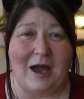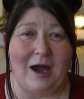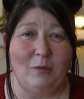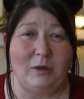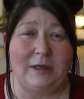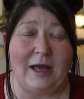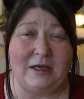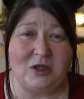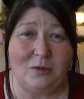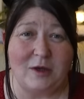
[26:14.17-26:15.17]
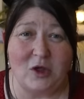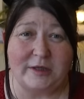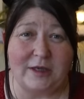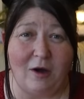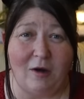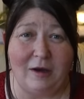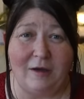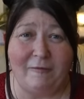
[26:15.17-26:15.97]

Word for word: I would like to wish us all a